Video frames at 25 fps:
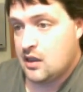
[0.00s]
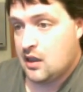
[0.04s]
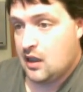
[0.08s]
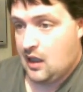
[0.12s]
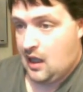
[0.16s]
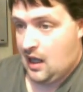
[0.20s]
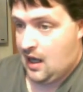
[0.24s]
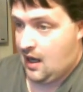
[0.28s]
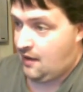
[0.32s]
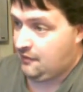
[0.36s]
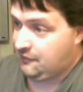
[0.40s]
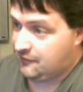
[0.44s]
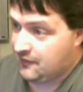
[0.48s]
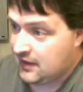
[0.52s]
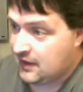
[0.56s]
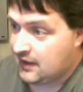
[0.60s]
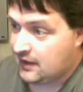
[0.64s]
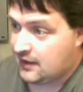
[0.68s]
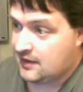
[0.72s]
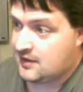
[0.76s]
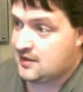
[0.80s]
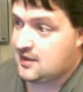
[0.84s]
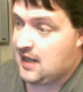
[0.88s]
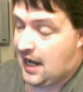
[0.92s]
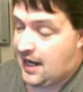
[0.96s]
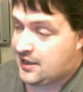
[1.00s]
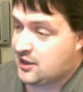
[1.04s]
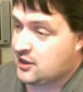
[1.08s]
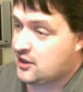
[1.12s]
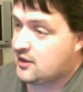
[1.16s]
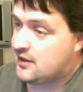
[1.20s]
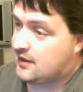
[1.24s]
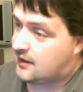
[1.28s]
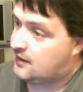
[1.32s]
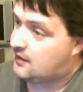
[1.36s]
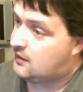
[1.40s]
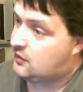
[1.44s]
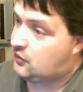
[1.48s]
I think it's
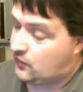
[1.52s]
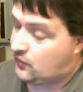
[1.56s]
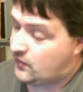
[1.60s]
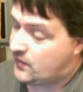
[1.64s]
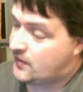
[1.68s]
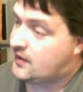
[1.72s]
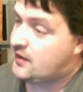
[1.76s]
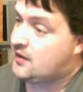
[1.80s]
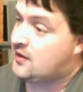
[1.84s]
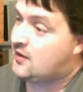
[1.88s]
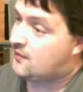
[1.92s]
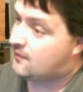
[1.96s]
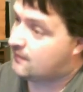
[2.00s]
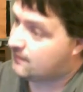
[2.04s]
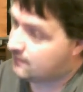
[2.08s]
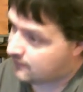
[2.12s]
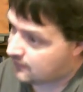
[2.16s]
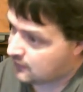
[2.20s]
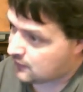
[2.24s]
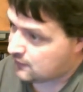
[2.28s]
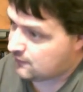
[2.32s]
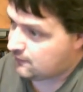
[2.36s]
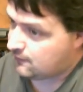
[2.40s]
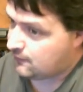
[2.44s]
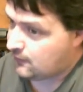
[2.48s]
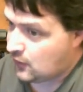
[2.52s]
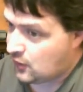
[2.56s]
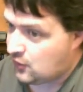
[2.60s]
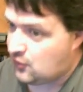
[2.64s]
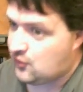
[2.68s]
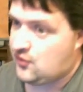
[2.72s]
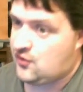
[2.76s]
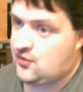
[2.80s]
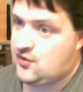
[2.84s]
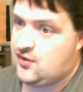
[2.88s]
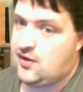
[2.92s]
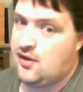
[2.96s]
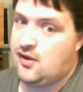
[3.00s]
actually doing the
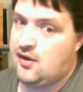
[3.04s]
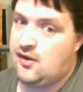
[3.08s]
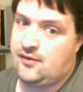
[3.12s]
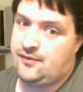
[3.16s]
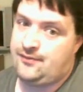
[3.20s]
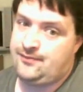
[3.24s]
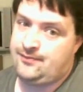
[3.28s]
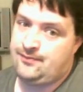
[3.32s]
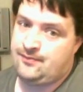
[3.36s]
reverse, though.